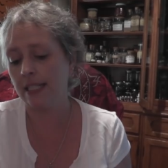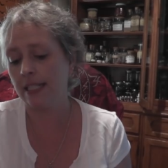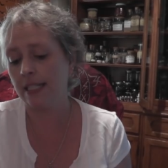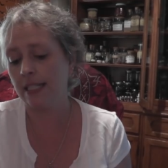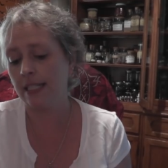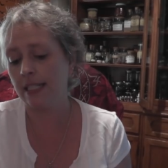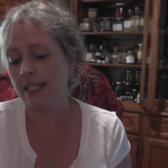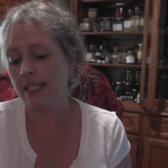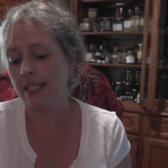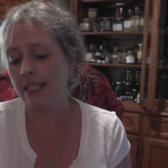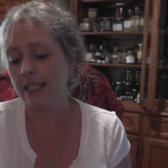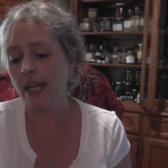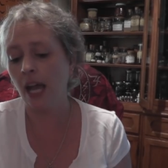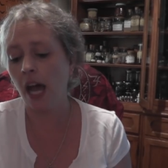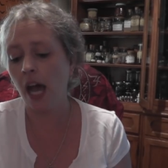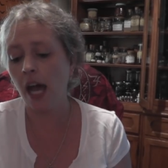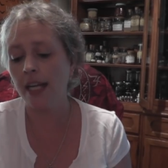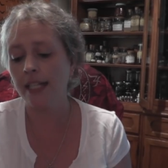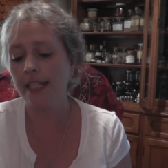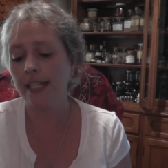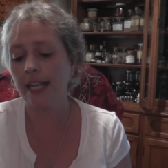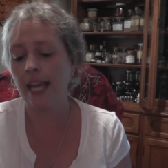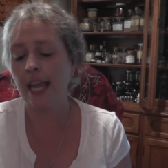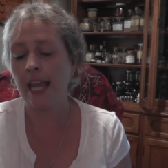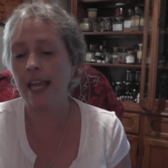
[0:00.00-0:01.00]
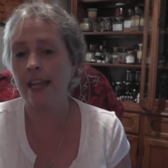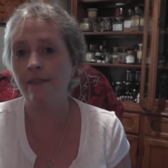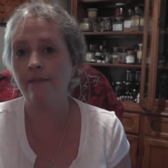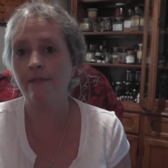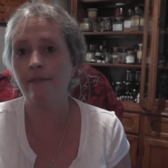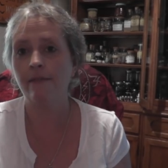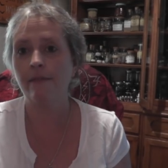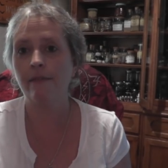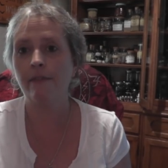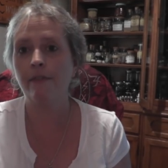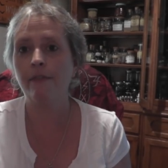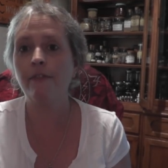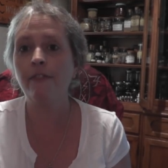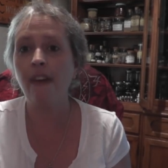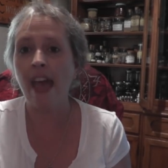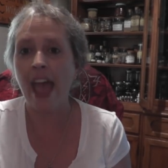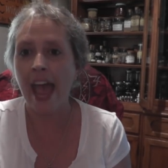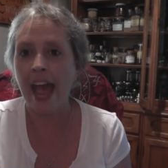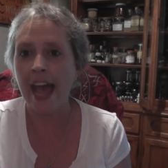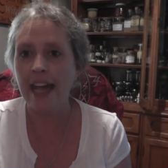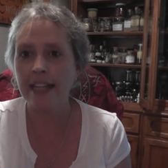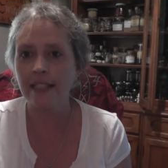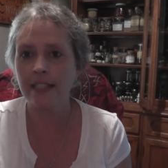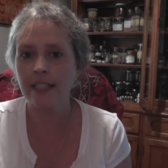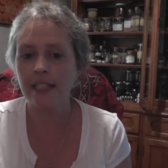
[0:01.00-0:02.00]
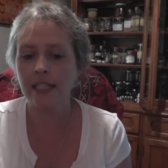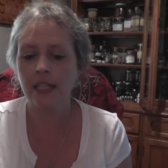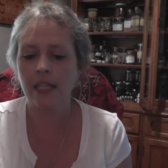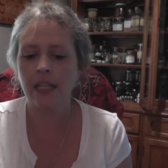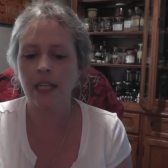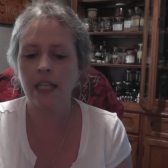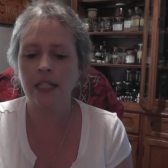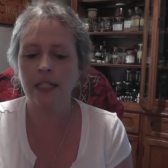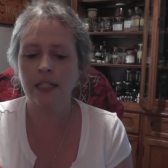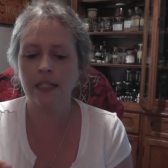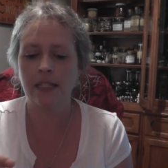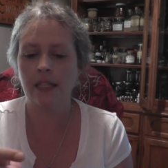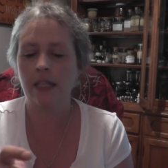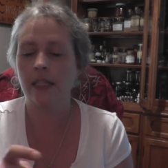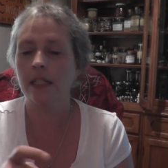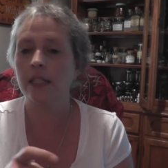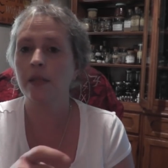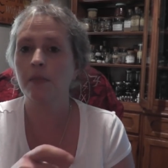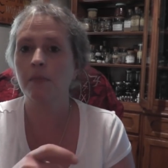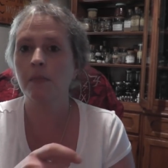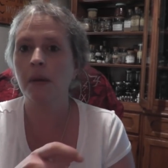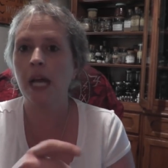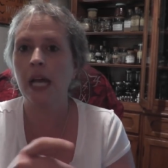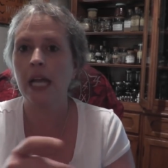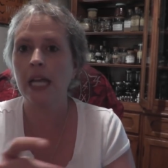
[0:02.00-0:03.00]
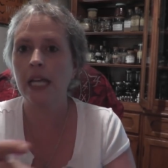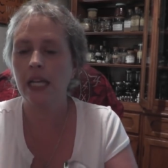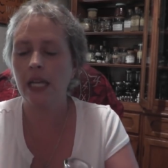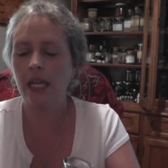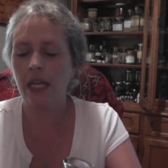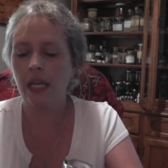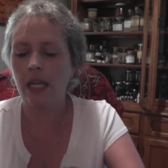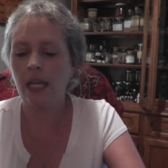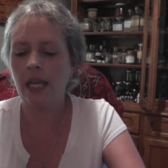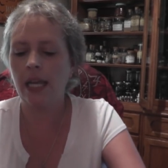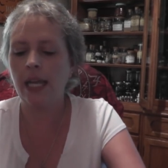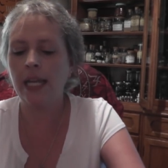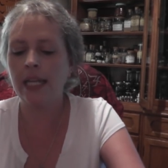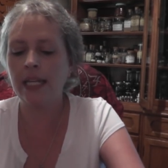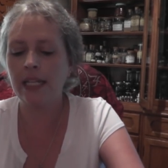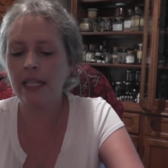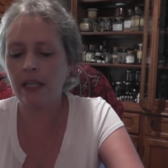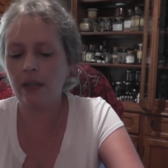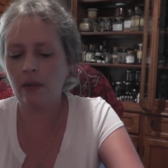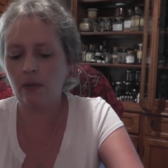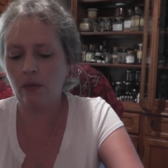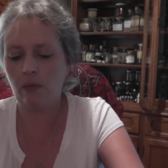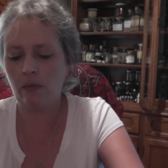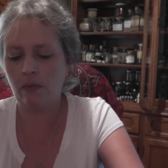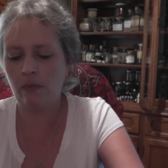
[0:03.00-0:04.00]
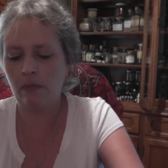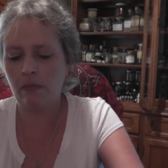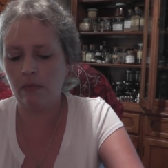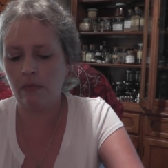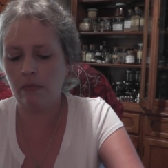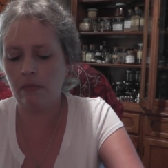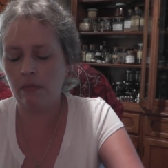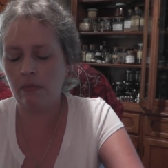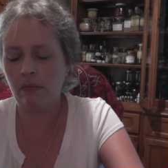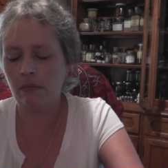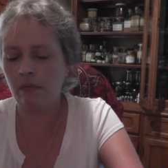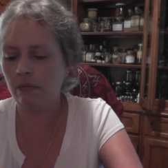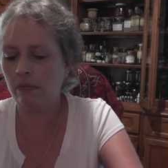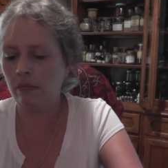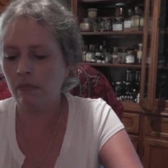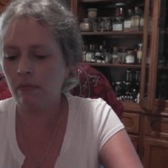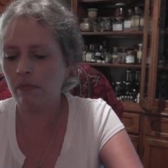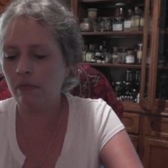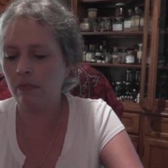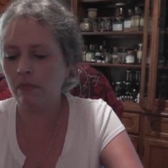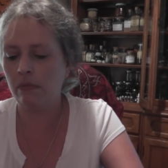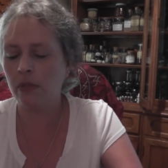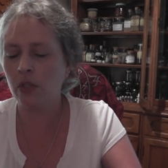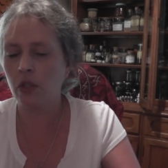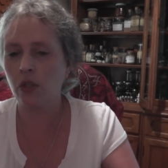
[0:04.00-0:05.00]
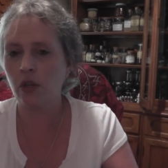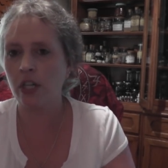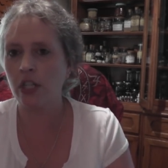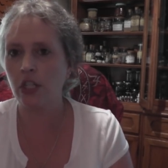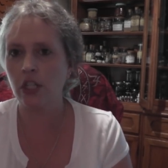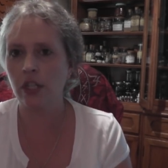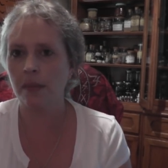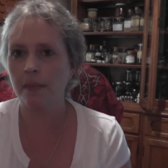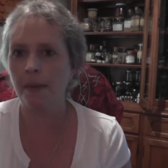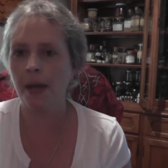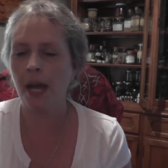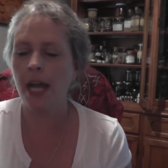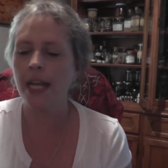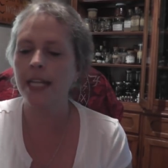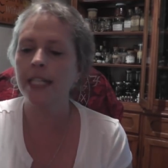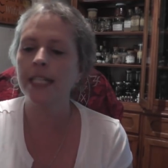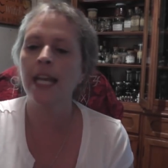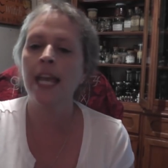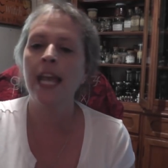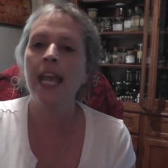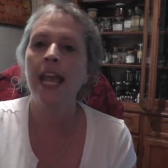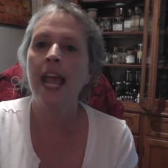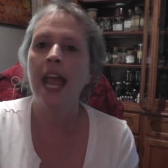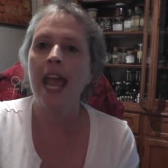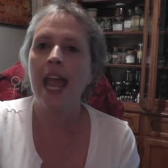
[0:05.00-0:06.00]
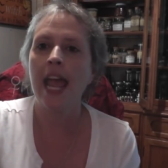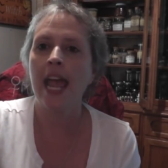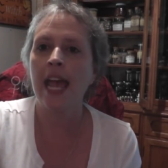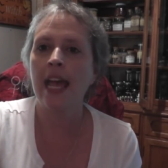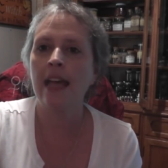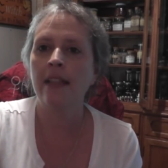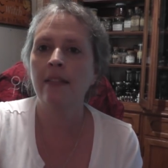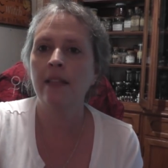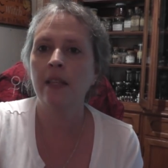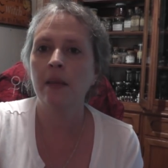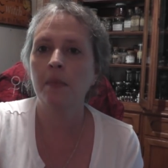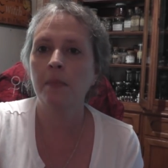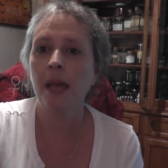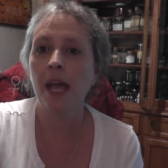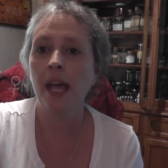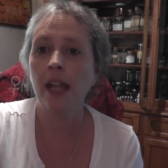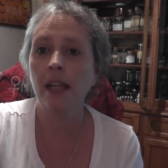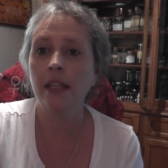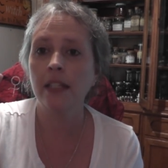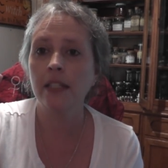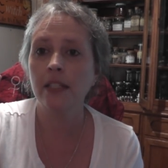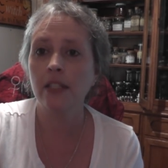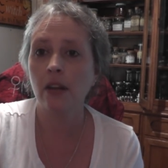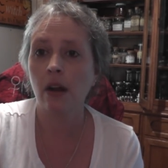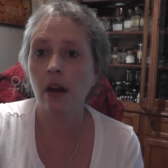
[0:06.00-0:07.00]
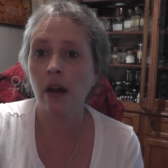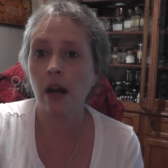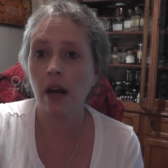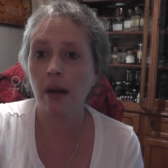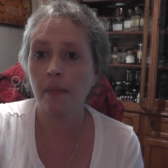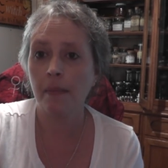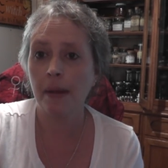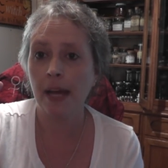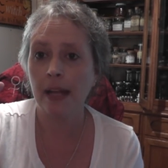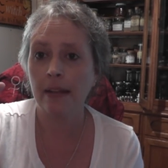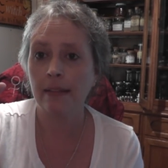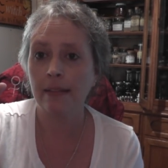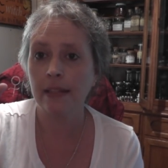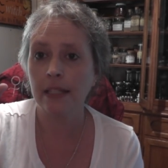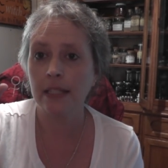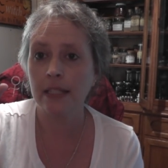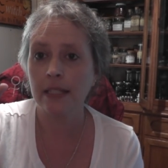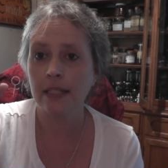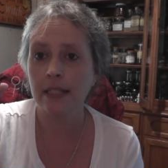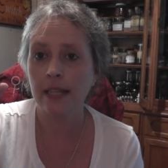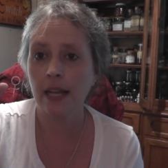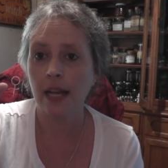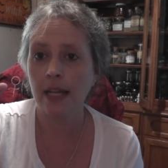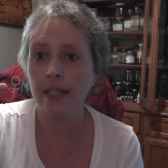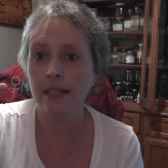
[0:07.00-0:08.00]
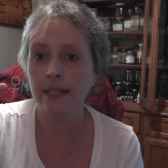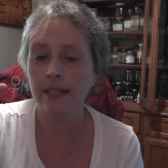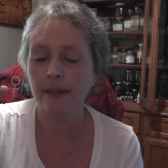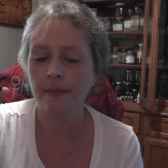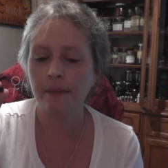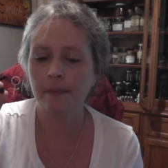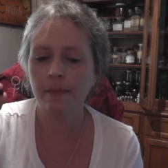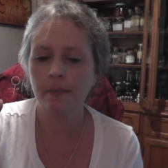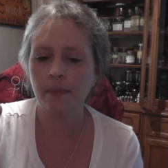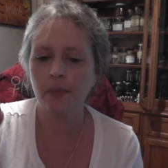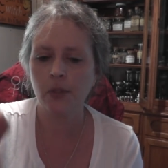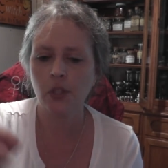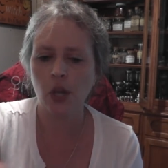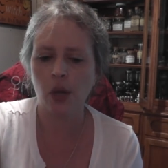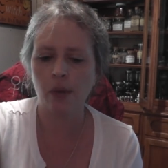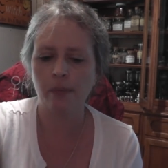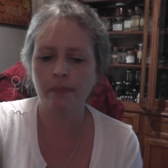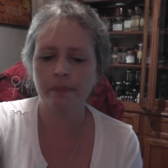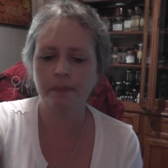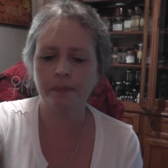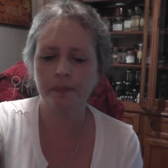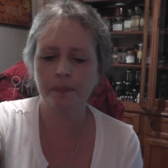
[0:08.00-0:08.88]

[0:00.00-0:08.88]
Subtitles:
is not a fast incense by any stretch of the mind, and the pellets are about this size, so